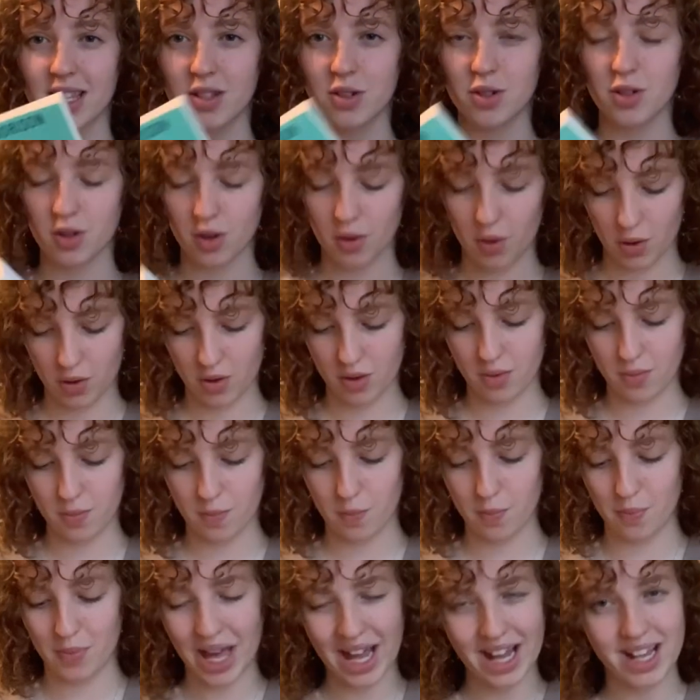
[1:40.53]
there's got
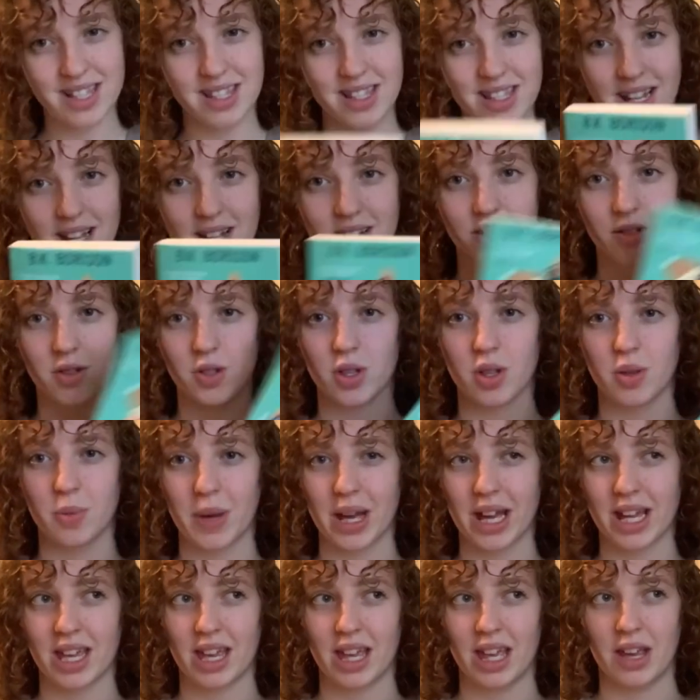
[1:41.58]
mixed signals on the
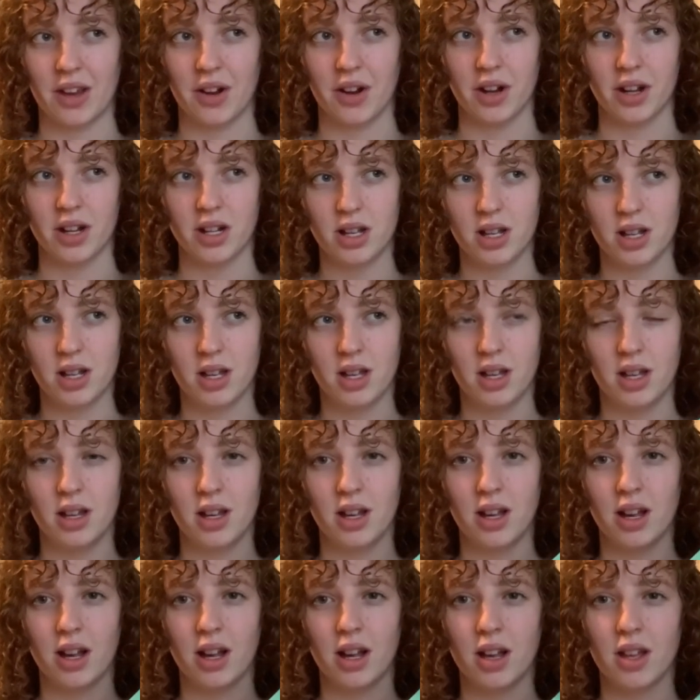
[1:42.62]
back of here.
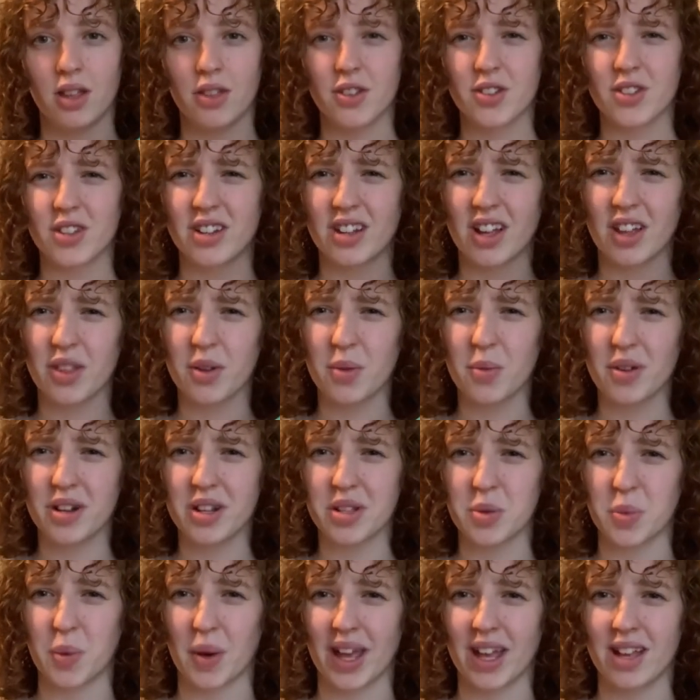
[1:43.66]
There's another one as
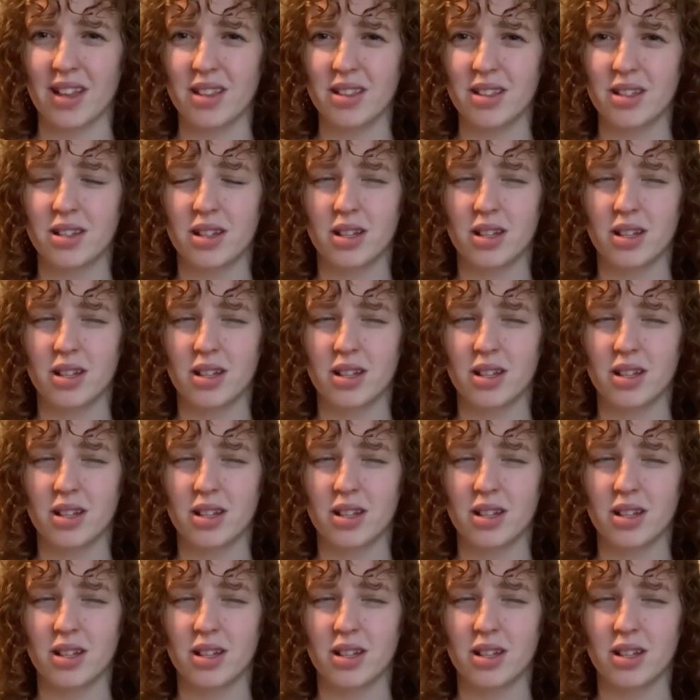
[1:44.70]
well.